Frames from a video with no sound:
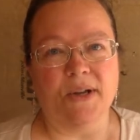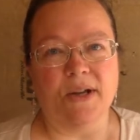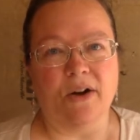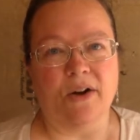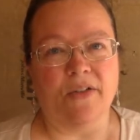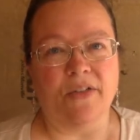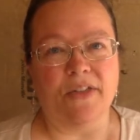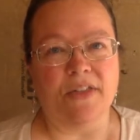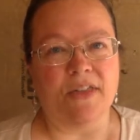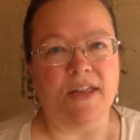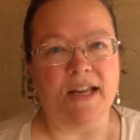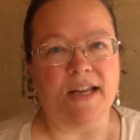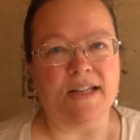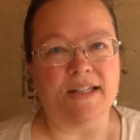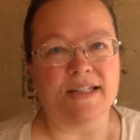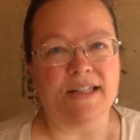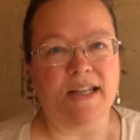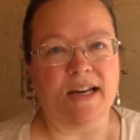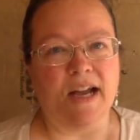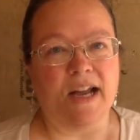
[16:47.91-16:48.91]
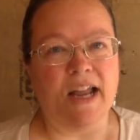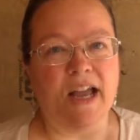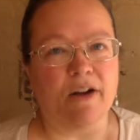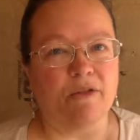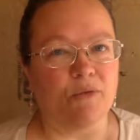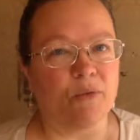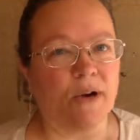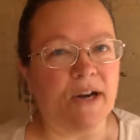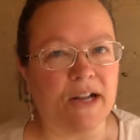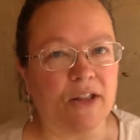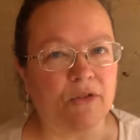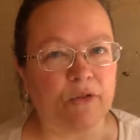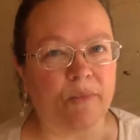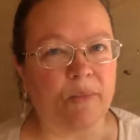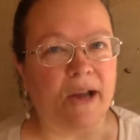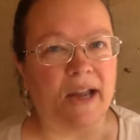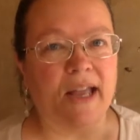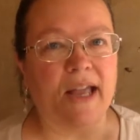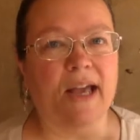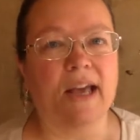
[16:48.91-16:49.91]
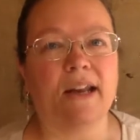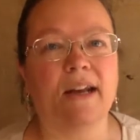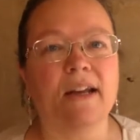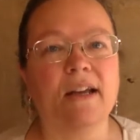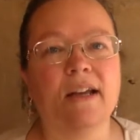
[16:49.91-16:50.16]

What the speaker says: all the things that I have running through my head,